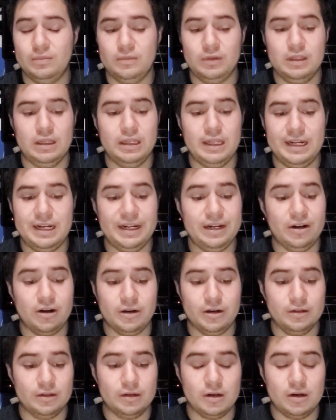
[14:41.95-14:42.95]
leaning
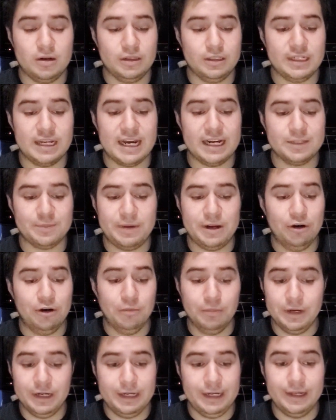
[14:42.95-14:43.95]
on taxpayer
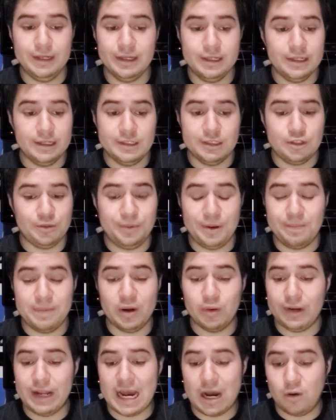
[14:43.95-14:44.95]
money to be
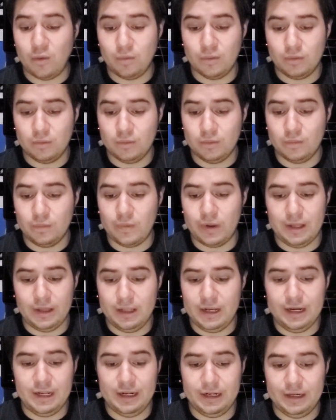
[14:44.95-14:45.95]
bailed out when
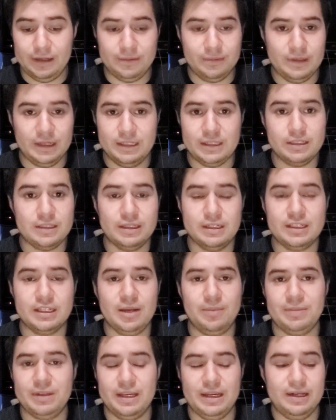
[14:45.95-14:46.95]
they need it. It's the
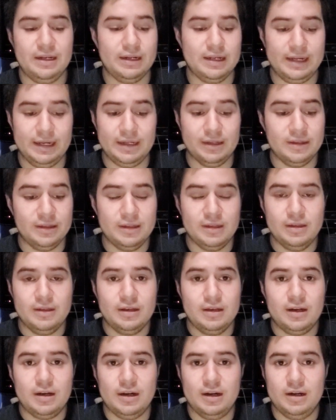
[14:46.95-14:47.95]
same thing like
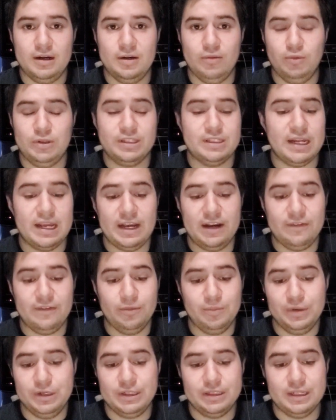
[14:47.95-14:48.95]
with state
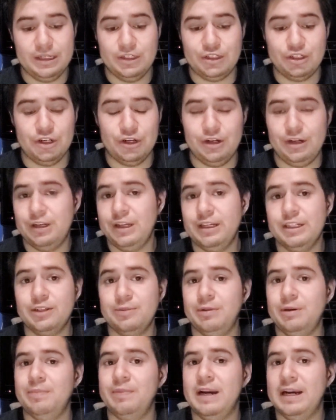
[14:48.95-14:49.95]
governments. They shouldn't need to
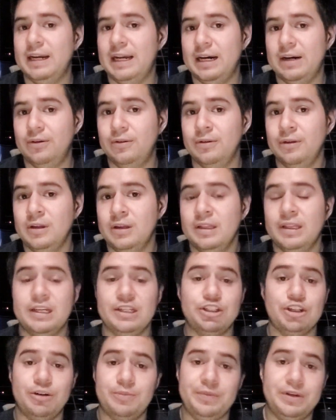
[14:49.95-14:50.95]
be bailed out. They
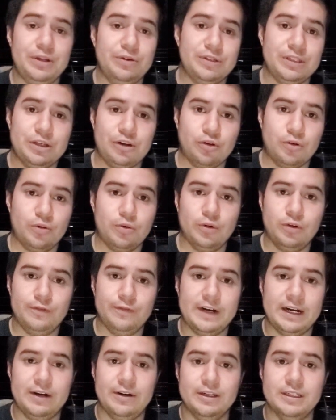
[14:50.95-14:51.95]
shouldn't be using
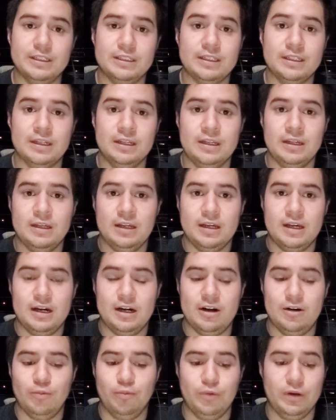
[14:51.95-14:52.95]
coronavirus
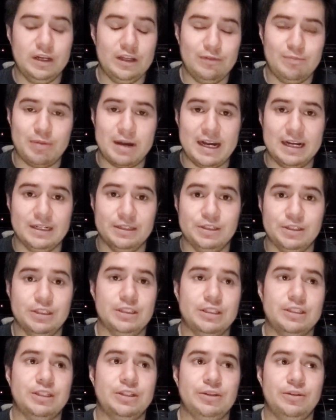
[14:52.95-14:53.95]
relief
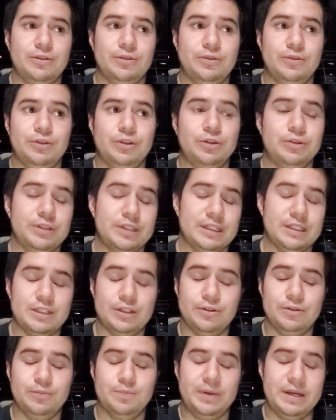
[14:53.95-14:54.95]
packages to use it
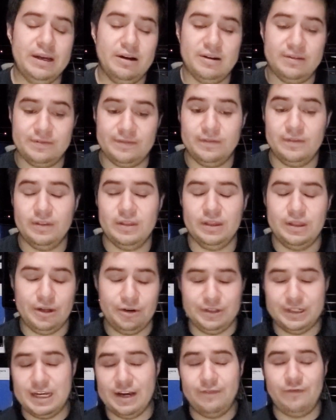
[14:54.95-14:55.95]
to pay off
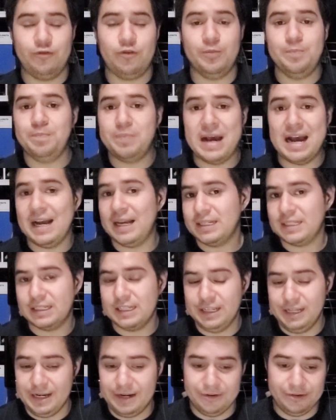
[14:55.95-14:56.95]
their debt from
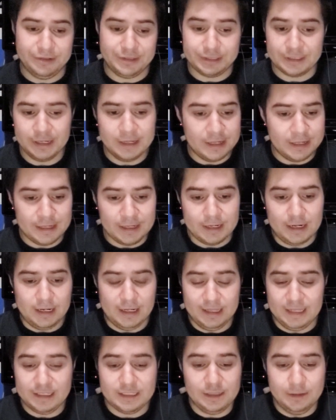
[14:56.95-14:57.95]
past years.
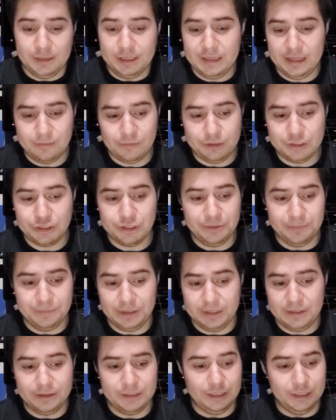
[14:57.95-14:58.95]
That's something that we shouldn't
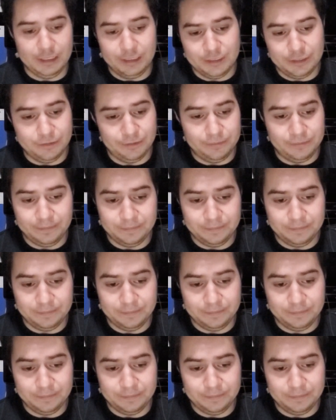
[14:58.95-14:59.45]
be looking into.